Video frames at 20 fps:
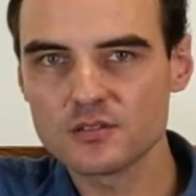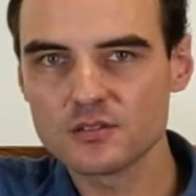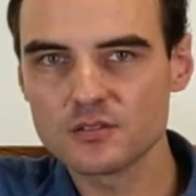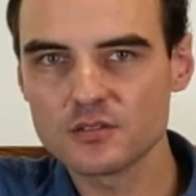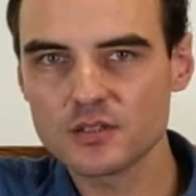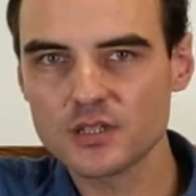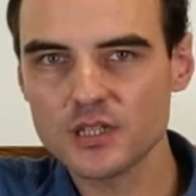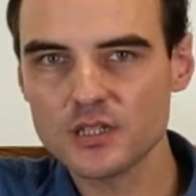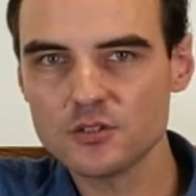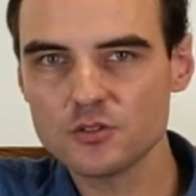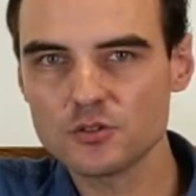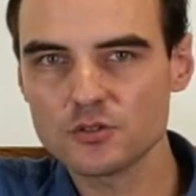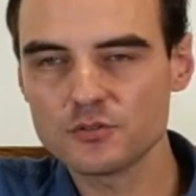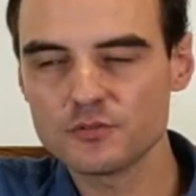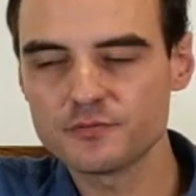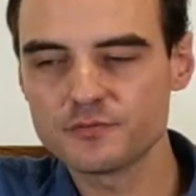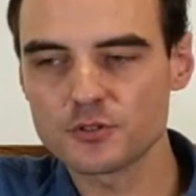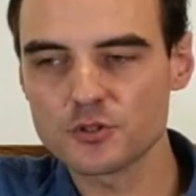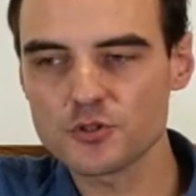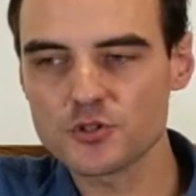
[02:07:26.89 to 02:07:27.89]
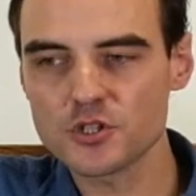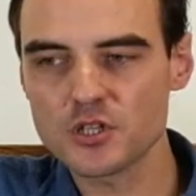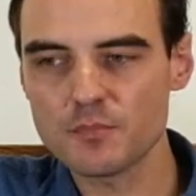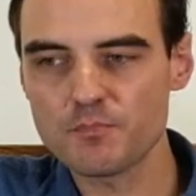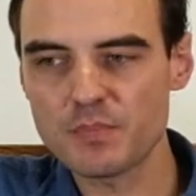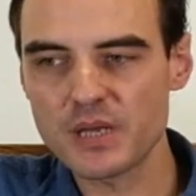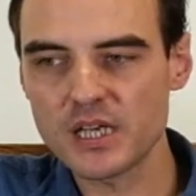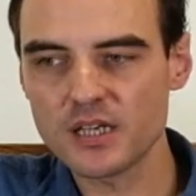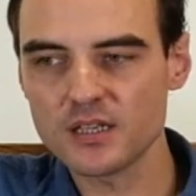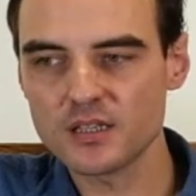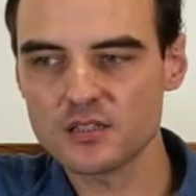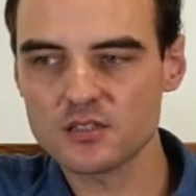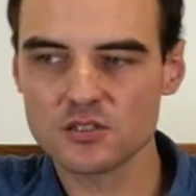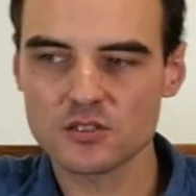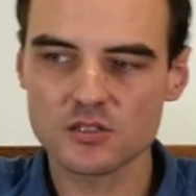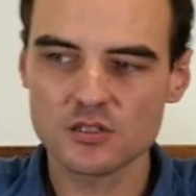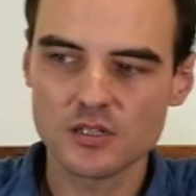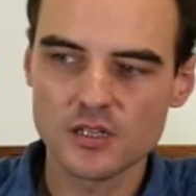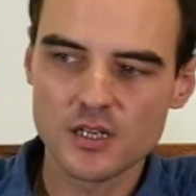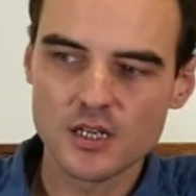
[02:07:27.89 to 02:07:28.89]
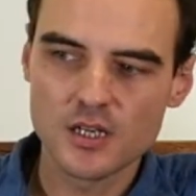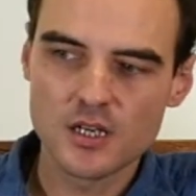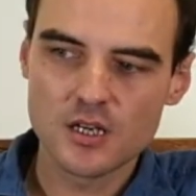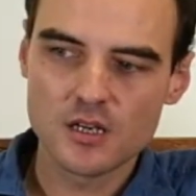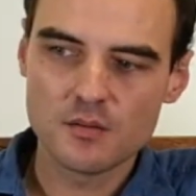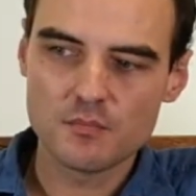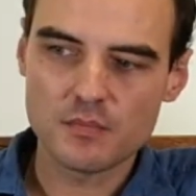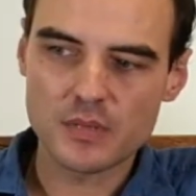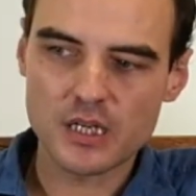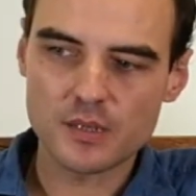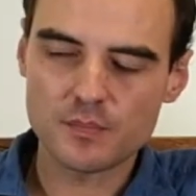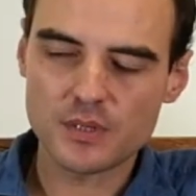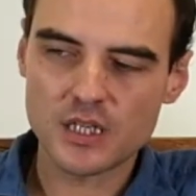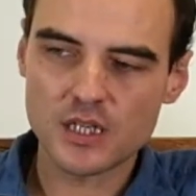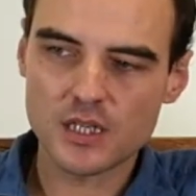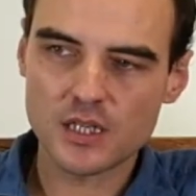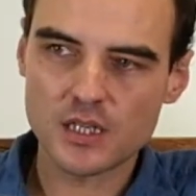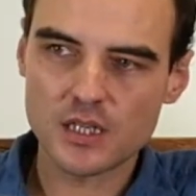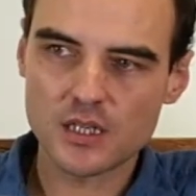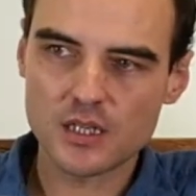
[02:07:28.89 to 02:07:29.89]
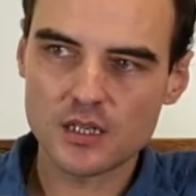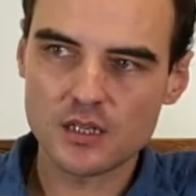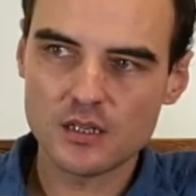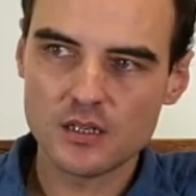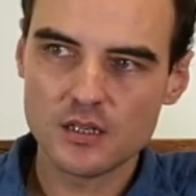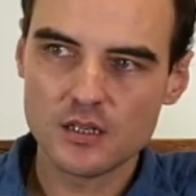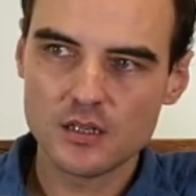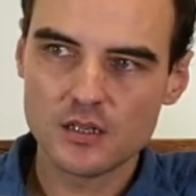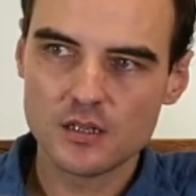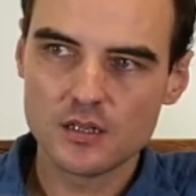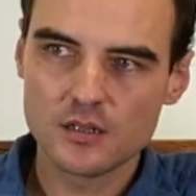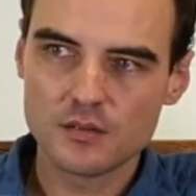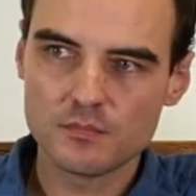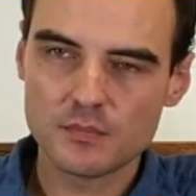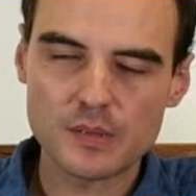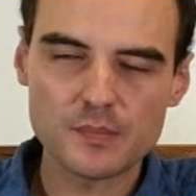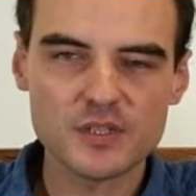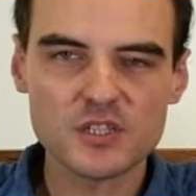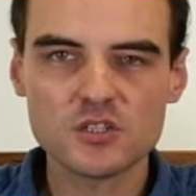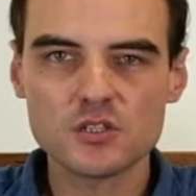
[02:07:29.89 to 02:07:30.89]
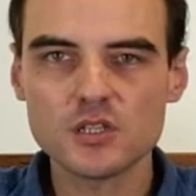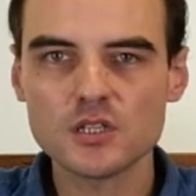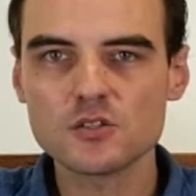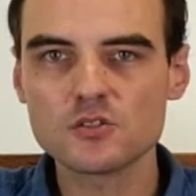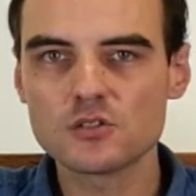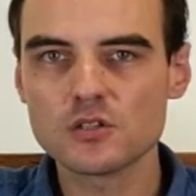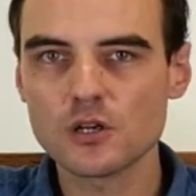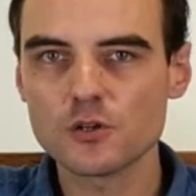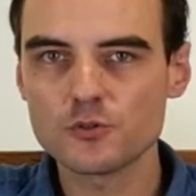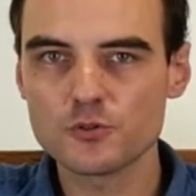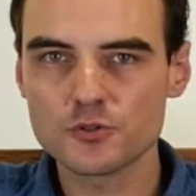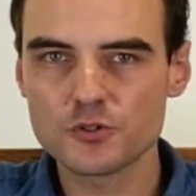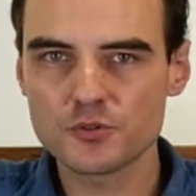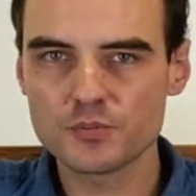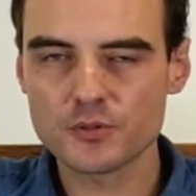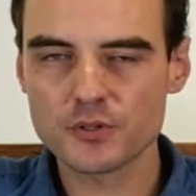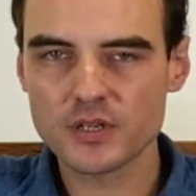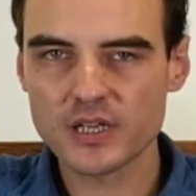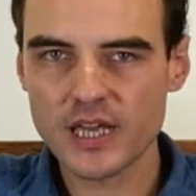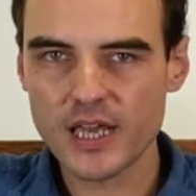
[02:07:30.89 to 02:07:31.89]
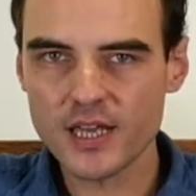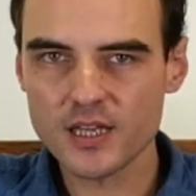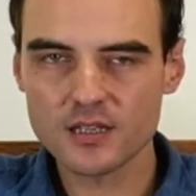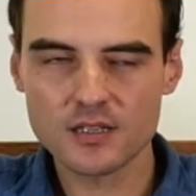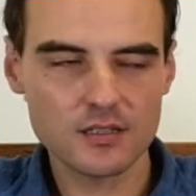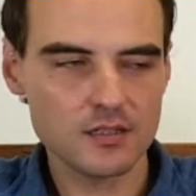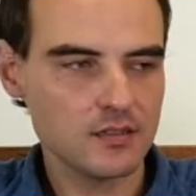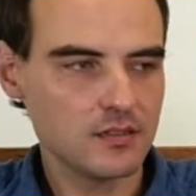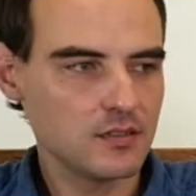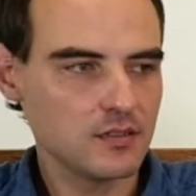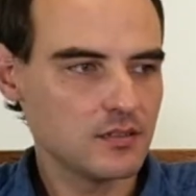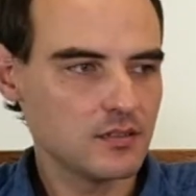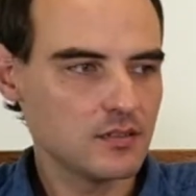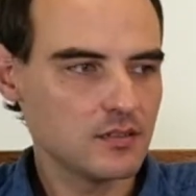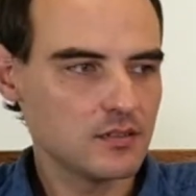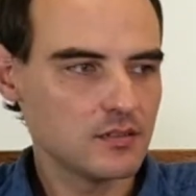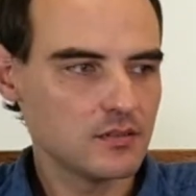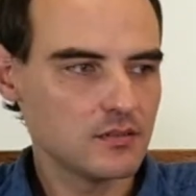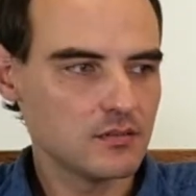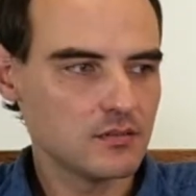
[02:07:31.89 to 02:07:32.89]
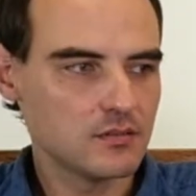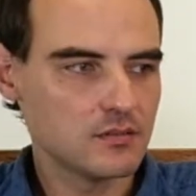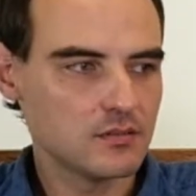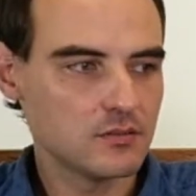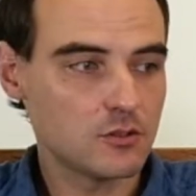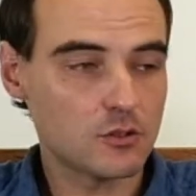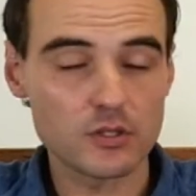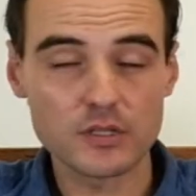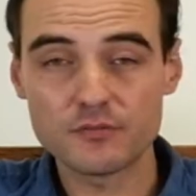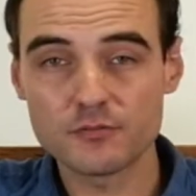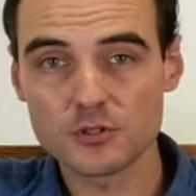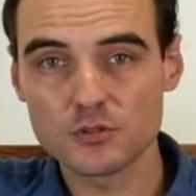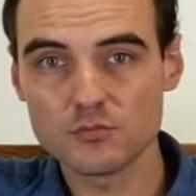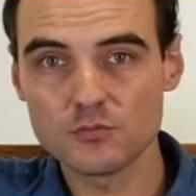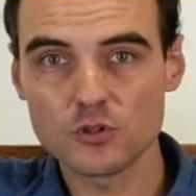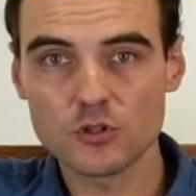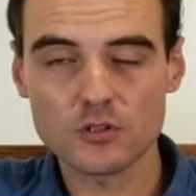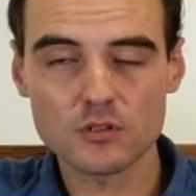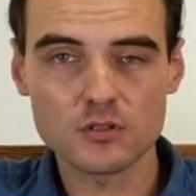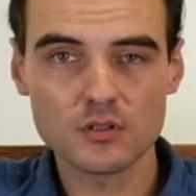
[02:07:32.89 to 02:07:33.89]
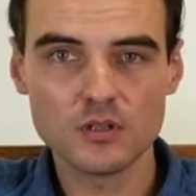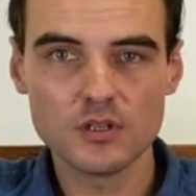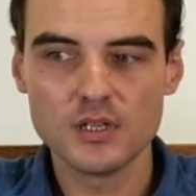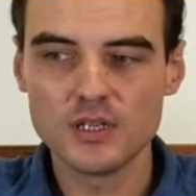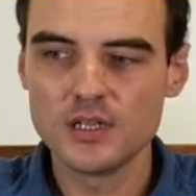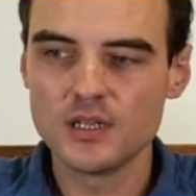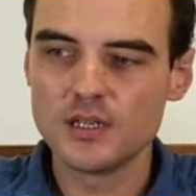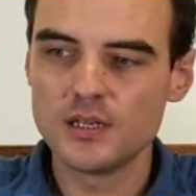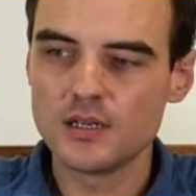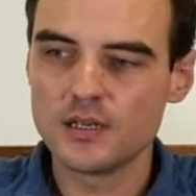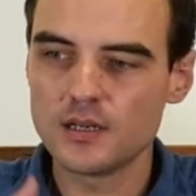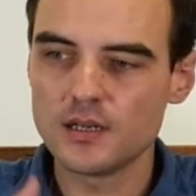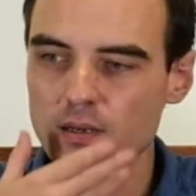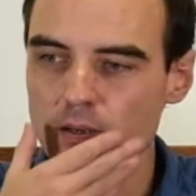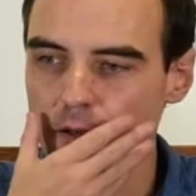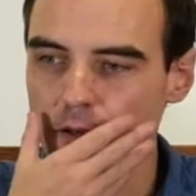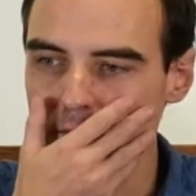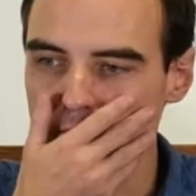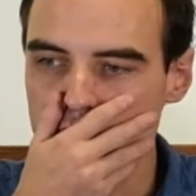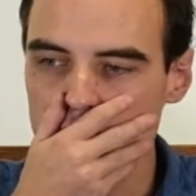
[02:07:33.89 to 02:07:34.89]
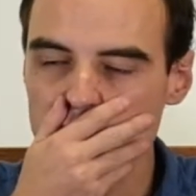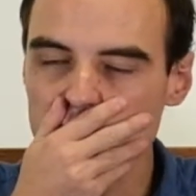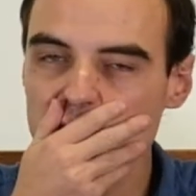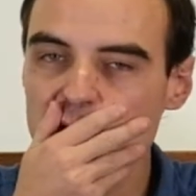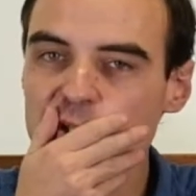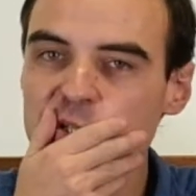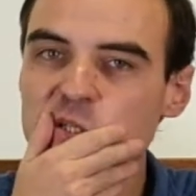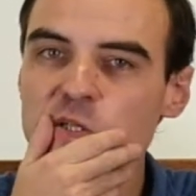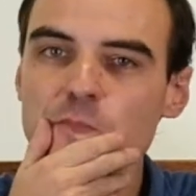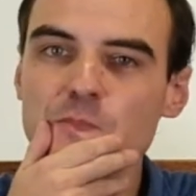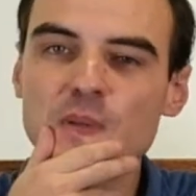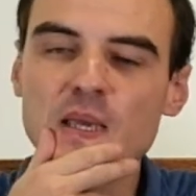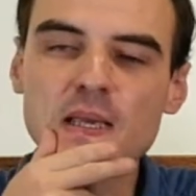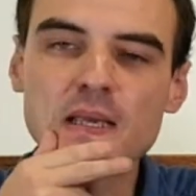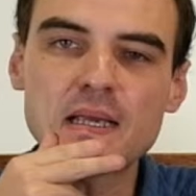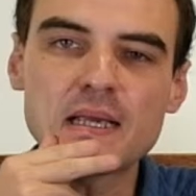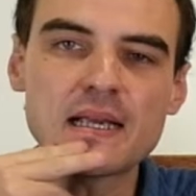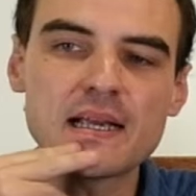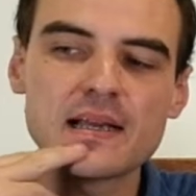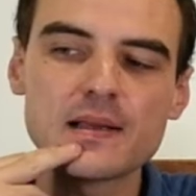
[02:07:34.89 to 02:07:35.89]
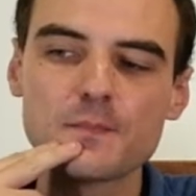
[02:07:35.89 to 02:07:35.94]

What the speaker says: Okay, so for shipping, it's maybe $6 per cake, or even more for shipping.